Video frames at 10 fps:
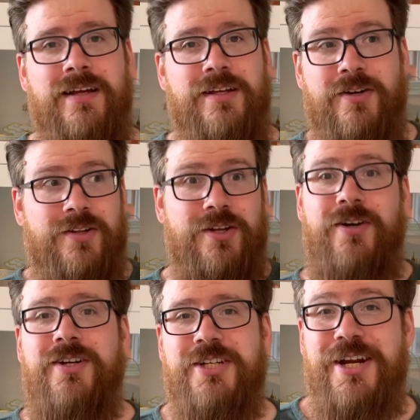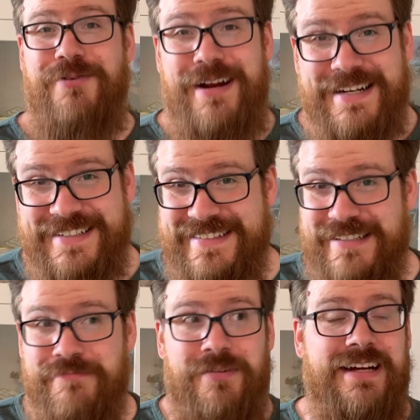the younger generation,
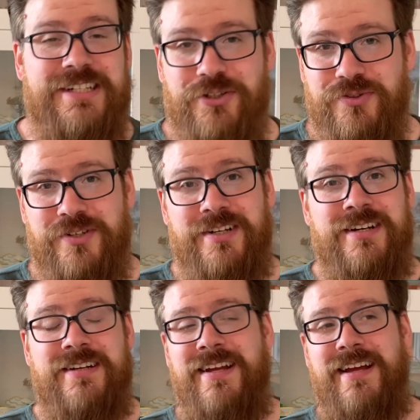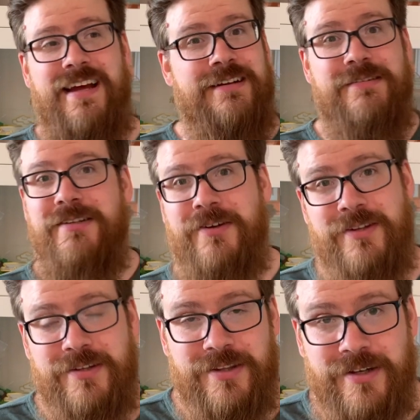so my children and
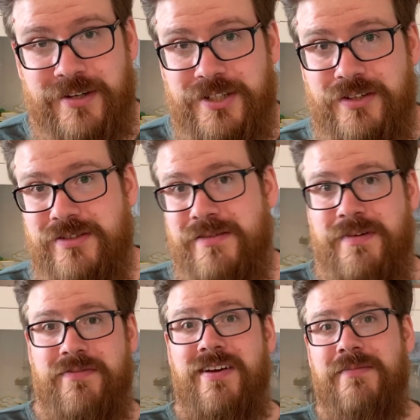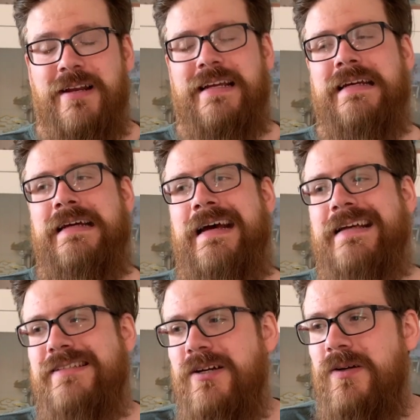the younger children in my family.
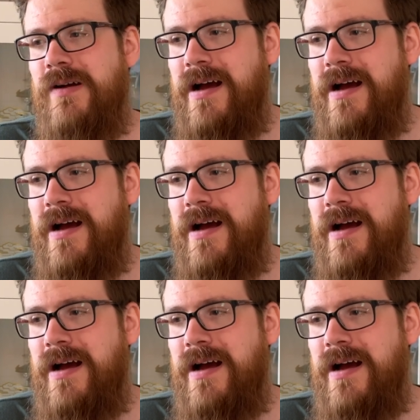So